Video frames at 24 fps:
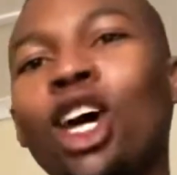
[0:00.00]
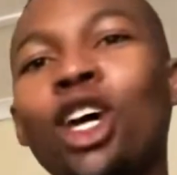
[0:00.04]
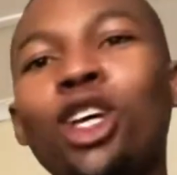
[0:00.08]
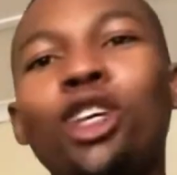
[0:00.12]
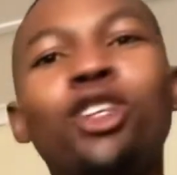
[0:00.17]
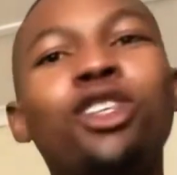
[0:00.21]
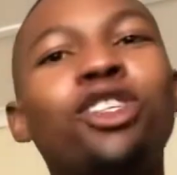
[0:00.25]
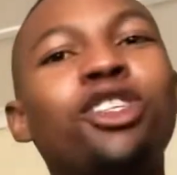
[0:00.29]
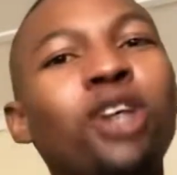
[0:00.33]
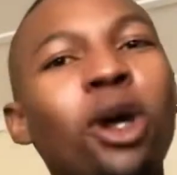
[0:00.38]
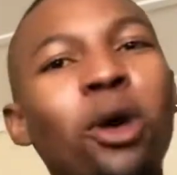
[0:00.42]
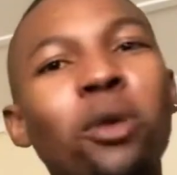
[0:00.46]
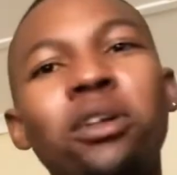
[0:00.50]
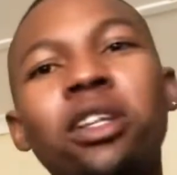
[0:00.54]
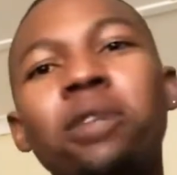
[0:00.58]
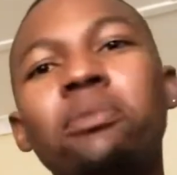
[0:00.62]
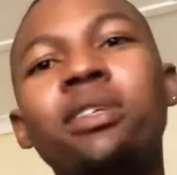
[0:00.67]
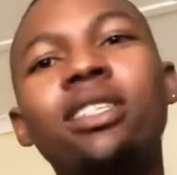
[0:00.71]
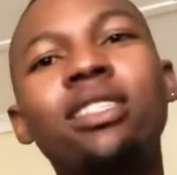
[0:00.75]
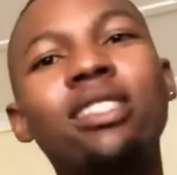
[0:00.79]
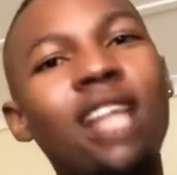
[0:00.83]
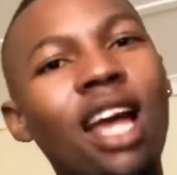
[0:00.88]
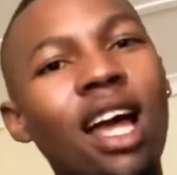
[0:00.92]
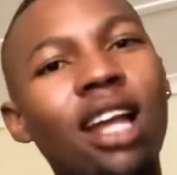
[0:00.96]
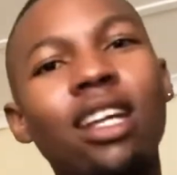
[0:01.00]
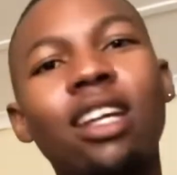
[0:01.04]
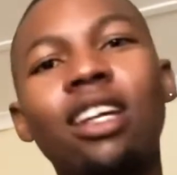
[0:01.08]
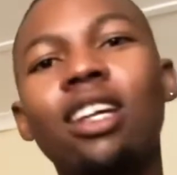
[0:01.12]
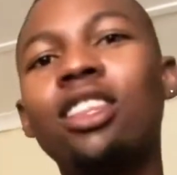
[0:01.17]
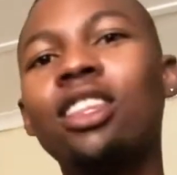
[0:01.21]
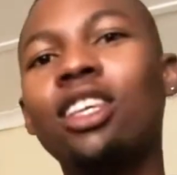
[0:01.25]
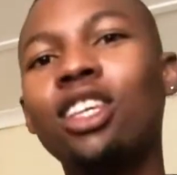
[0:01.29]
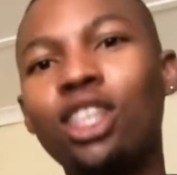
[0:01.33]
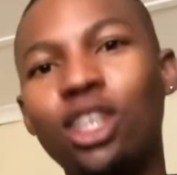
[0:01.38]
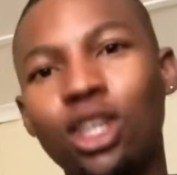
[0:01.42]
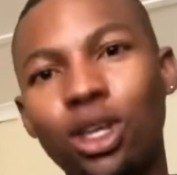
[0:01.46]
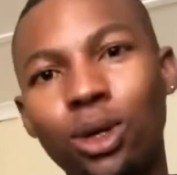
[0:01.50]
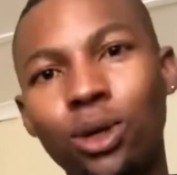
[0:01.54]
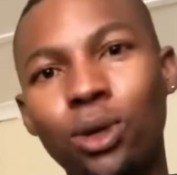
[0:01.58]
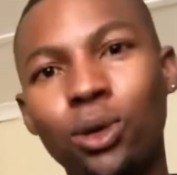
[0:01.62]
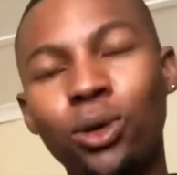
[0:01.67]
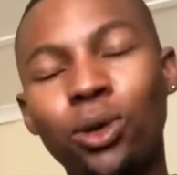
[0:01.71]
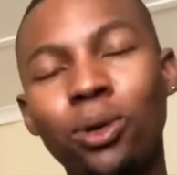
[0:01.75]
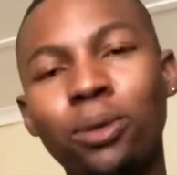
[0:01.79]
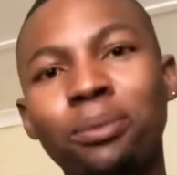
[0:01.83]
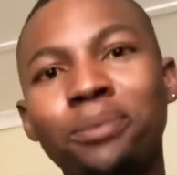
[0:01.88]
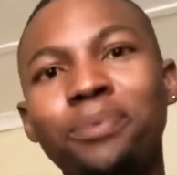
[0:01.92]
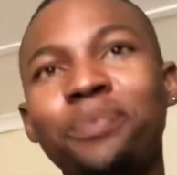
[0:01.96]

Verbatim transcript: you don't want to be standing in the queue